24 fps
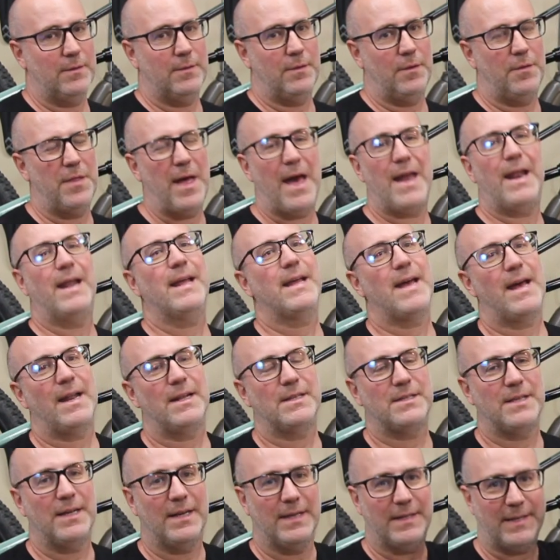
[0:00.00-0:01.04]
That, I got to
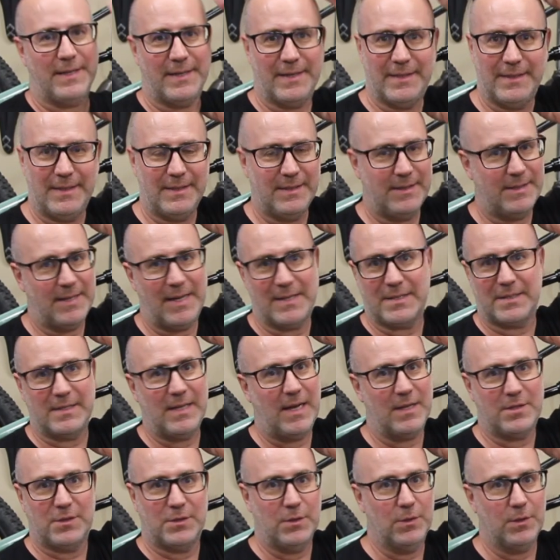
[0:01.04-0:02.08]
tell you, that's
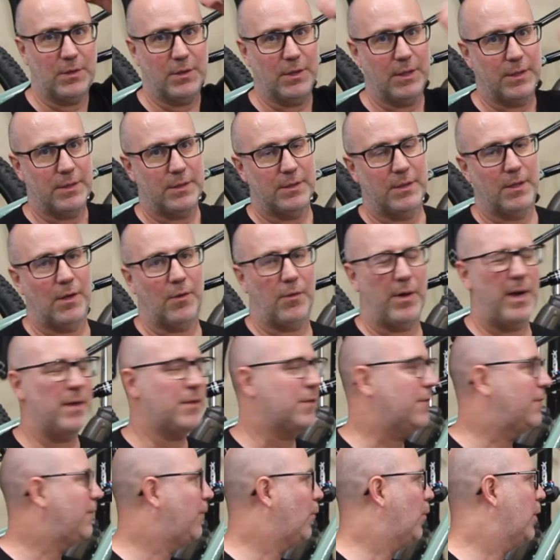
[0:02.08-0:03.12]
not so good, all right?
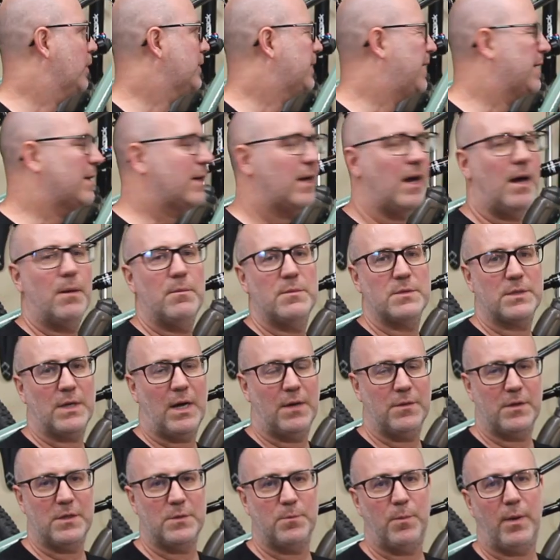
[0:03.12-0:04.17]
The fork that comes
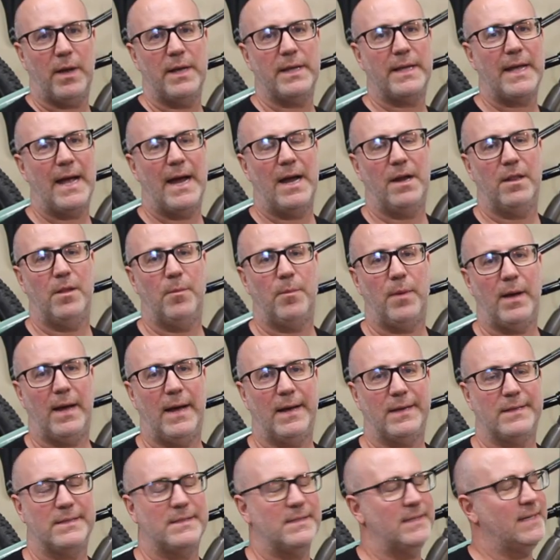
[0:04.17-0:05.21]
on this bike out of the
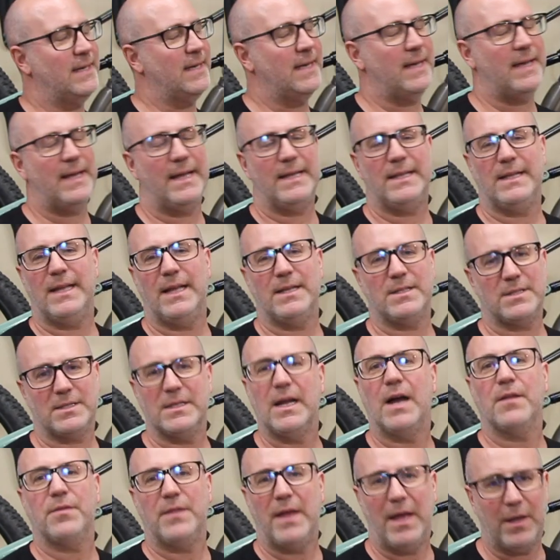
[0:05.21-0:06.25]
box, It, it's
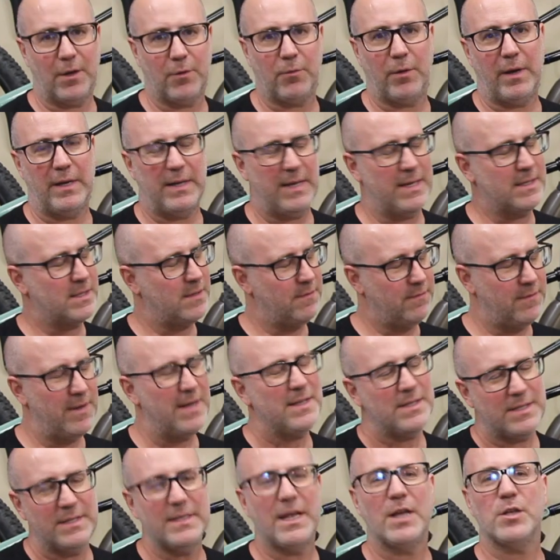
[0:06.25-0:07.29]
not that great. It's a
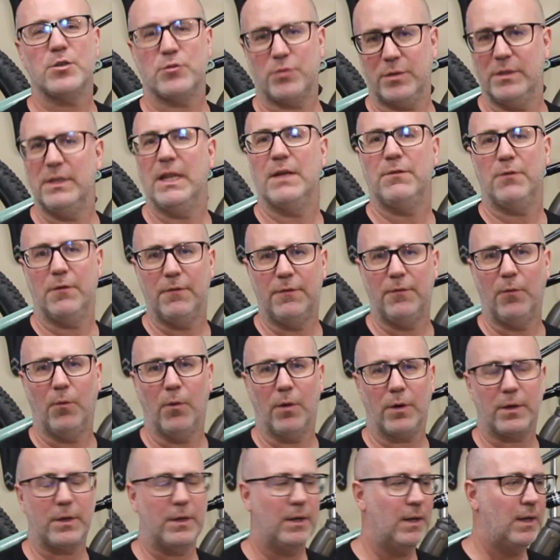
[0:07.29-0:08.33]
it's an entry-level
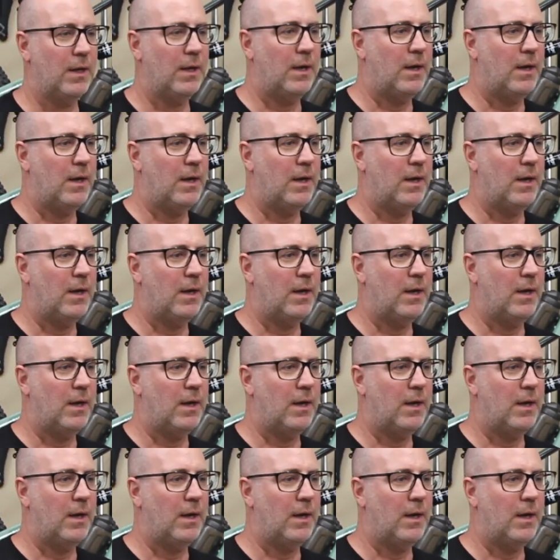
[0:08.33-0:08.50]
fork.